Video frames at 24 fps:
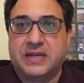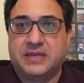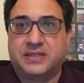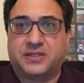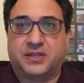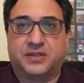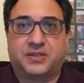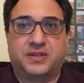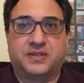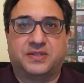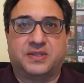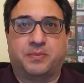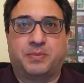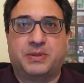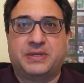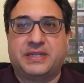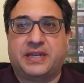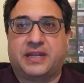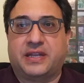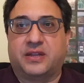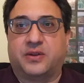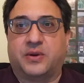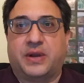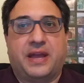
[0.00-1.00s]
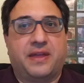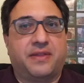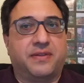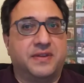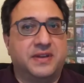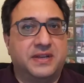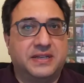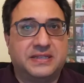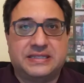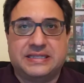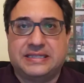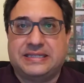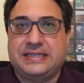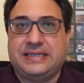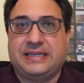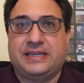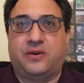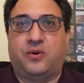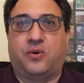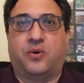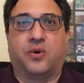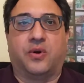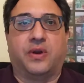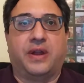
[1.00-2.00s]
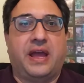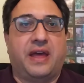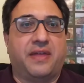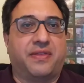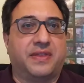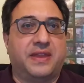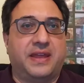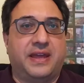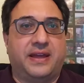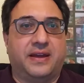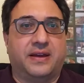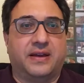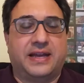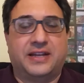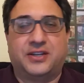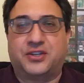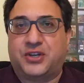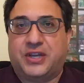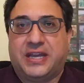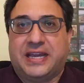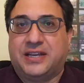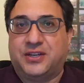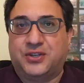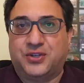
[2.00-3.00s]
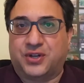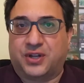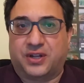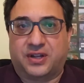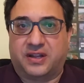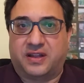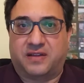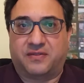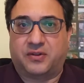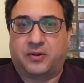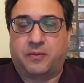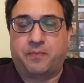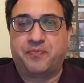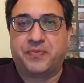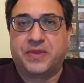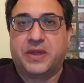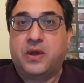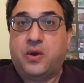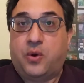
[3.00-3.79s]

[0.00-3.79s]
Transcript: such as a particular ethnicity or educational level,